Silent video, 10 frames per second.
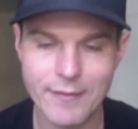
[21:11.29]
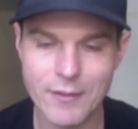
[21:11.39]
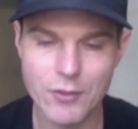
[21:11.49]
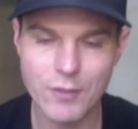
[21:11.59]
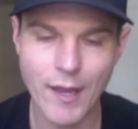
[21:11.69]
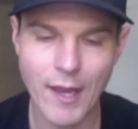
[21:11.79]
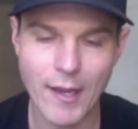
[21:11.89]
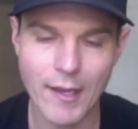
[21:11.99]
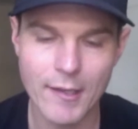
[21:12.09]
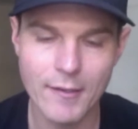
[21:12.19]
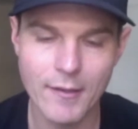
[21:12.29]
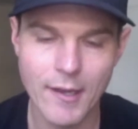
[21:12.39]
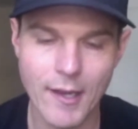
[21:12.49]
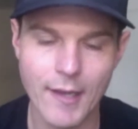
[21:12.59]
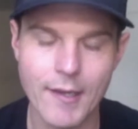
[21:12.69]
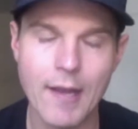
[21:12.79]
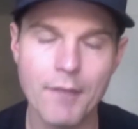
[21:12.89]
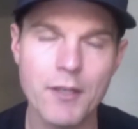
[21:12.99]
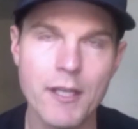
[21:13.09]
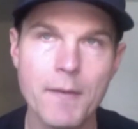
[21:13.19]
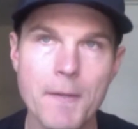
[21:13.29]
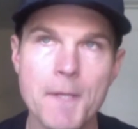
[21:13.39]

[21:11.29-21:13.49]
that you've had and every